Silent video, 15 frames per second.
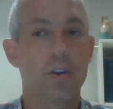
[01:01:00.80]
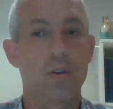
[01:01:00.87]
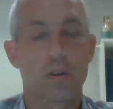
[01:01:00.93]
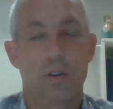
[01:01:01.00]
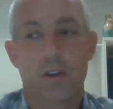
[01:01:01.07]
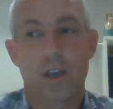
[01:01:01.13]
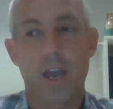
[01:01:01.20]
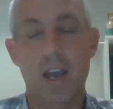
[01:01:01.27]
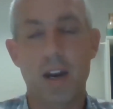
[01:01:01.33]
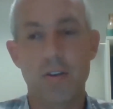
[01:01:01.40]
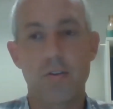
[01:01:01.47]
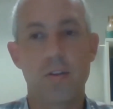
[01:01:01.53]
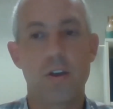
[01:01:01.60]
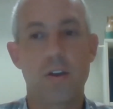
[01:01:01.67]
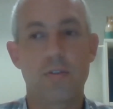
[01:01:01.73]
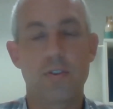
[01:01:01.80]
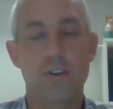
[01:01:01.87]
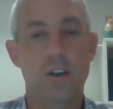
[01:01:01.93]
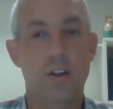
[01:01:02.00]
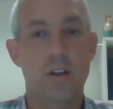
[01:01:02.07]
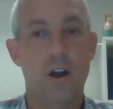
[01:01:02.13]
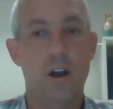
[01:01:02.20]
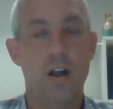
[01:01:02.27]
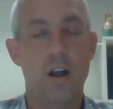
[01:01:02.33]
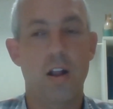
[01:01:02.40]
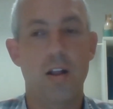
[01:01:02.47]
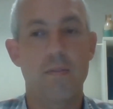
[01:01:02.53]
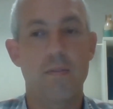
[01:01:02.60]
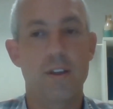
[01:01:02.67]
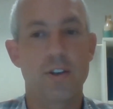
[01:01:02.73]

you can't do those till all of